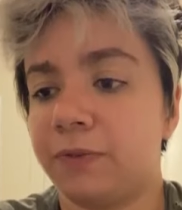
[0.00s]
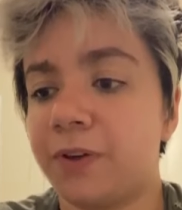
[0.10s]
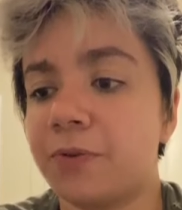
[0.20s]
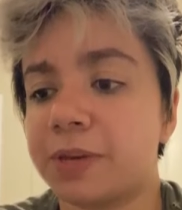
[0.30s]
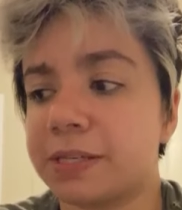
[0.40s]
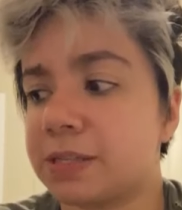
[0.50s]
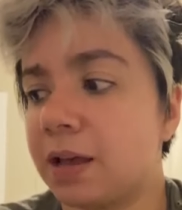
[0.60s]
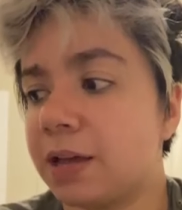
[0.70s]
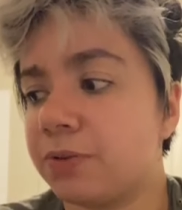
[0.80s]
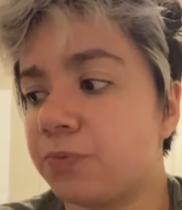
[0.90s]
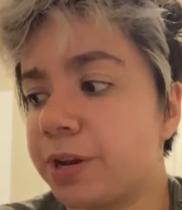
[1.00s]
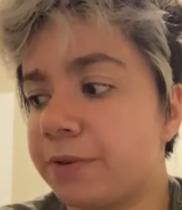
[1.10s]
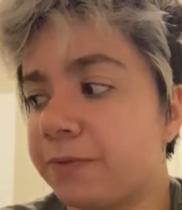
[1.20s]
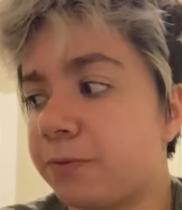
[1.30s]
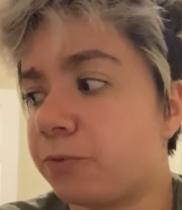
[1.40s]
Focus on
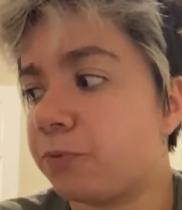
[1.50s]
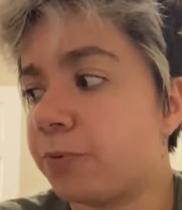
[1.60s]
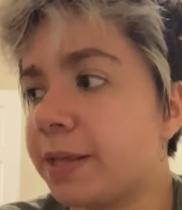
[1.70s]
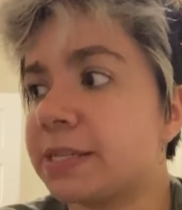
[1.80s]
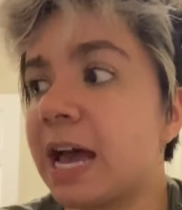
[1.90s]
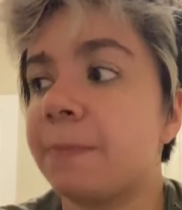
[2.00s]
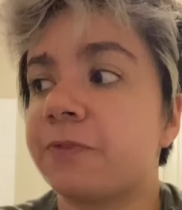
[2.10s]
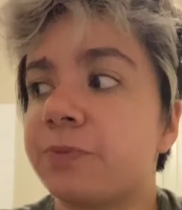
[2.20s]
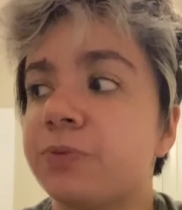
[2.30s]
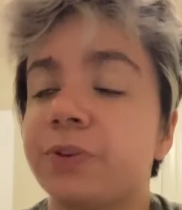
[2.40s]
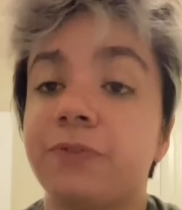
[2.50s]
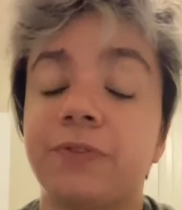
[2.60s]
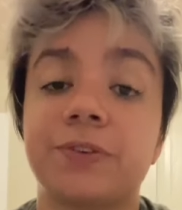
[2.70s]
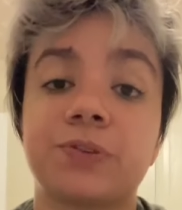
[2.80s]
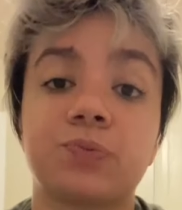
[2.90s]
what type of movement
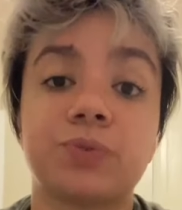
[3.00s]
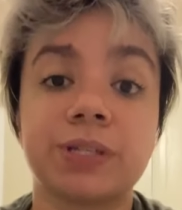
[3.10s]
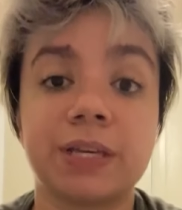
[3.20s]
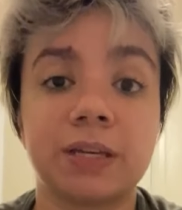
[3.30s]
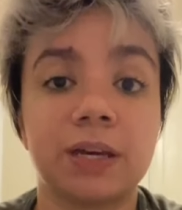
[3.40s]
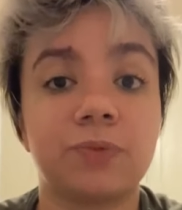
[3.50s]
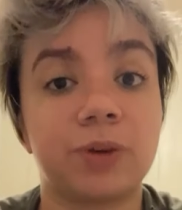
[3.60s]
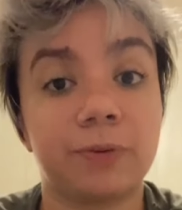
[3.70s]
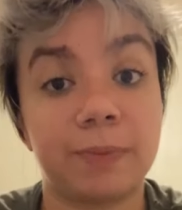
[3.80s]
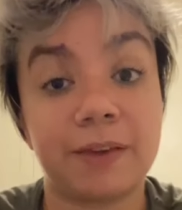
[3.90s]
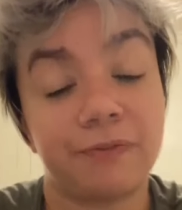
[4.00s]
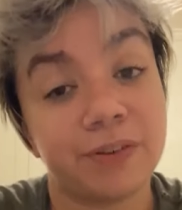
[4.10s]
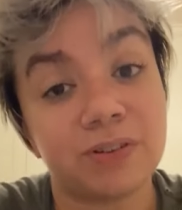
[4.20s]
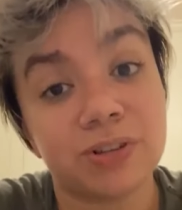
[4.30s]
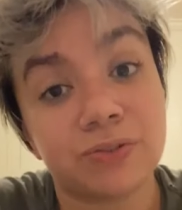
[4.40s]
feels really good and what may
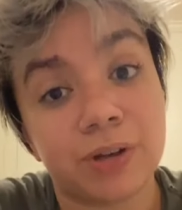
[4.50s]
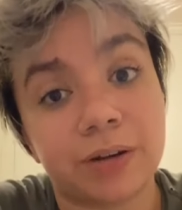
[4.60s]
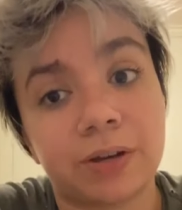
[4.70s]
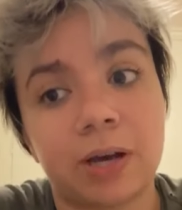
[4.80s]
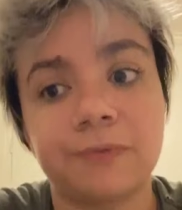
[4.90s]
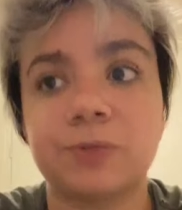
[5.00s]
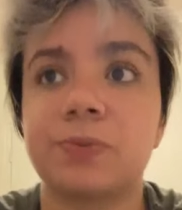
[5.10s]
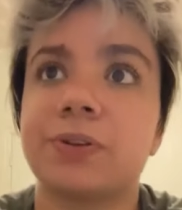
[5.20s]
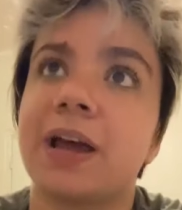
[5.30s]
feel a little uncomfortable,